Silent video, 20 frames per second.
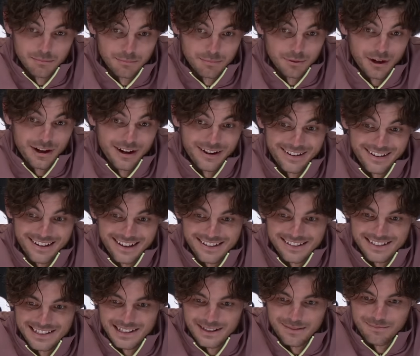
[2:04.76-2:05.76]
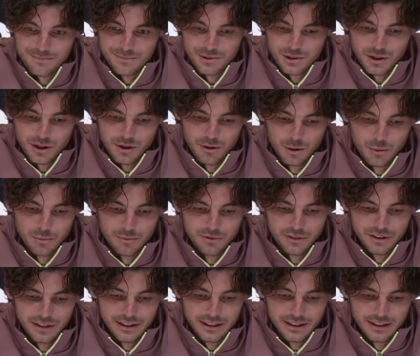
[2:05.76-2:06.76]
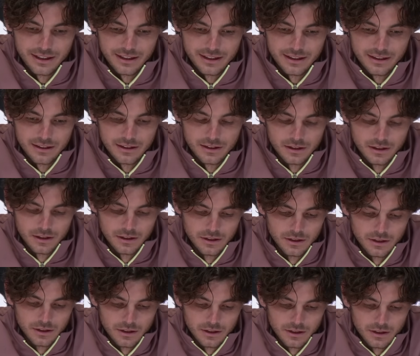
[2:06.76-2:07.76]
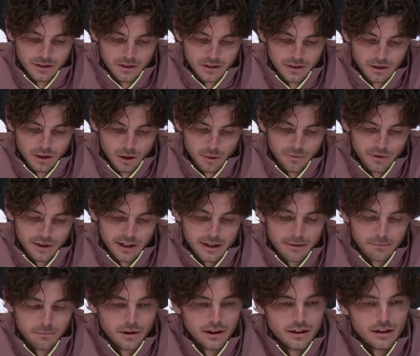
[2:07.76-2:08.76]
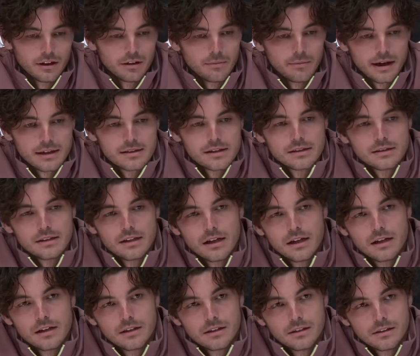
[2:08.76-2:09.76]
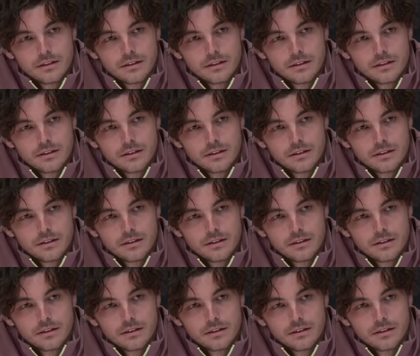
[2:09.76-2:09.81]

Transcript: brought against him. So hopefully I can play another match like today.